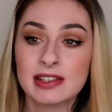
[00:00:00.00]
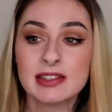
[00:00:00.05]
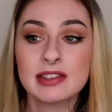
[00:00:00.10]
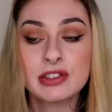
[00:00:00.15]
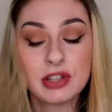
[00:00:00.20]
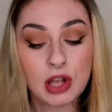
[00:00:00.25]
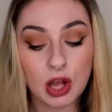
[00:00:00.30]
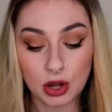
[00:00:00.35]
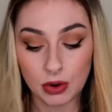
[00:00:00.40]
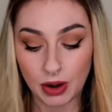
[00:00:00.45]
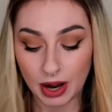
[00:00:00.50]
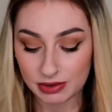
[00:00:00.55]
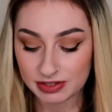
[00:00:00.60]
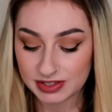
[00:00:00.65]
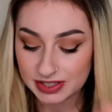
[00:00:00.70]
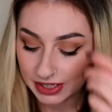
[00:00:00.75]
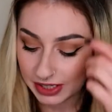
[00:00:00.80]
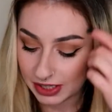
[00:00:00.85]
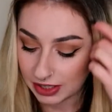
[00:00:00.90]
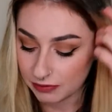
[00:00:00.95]
So I was
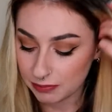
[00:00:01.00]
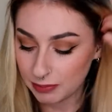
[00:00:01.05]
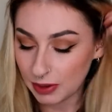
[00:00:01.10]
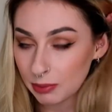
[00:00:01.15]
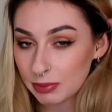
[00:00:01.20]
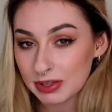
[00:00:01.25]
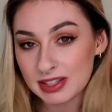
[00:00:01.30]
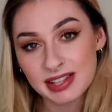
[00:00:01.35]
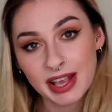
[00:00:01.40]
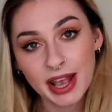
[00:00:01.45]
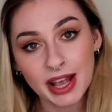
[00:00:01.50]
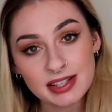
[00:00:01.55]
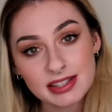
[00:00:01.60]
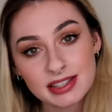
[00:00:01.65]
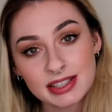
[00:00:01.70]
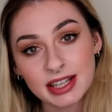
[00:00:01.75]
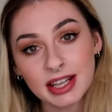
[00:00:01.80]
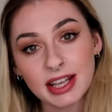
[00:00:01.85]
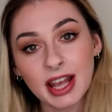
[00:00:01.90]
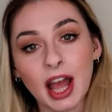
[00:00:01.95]
thinking of maybe
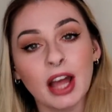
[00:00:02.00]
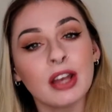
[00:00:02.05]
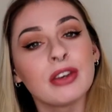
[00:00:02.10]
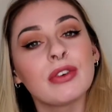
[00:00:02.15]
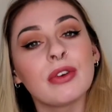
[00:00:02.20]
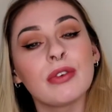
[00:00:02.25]
testing and